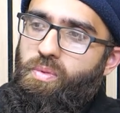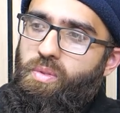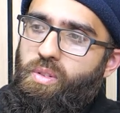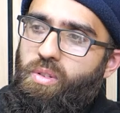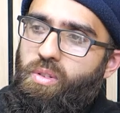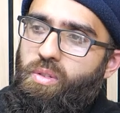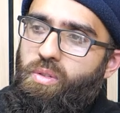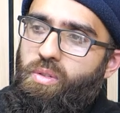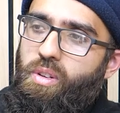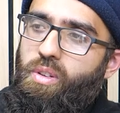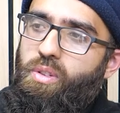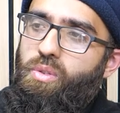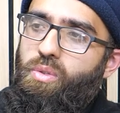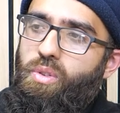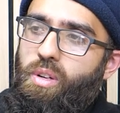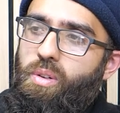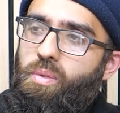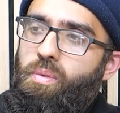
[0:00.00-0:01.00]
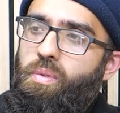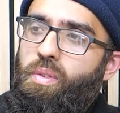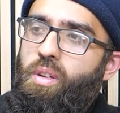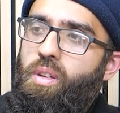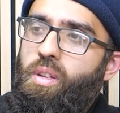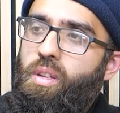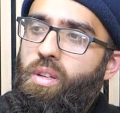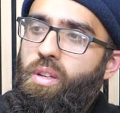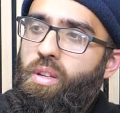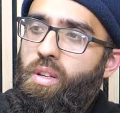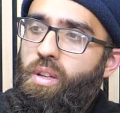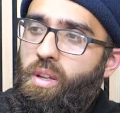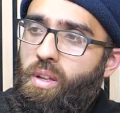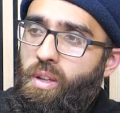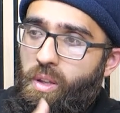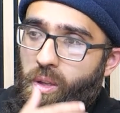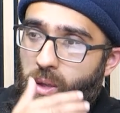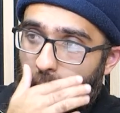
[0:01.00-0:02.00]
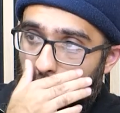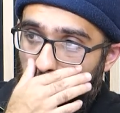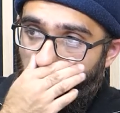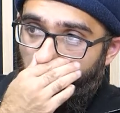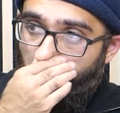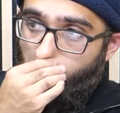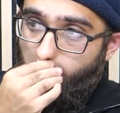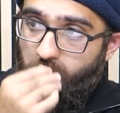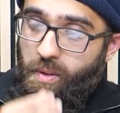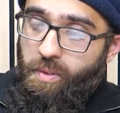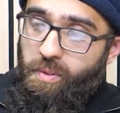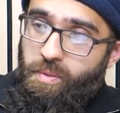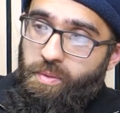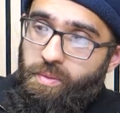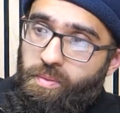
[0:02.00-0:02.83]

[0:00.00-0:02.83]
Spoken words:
Which is now another thing that, does he pull that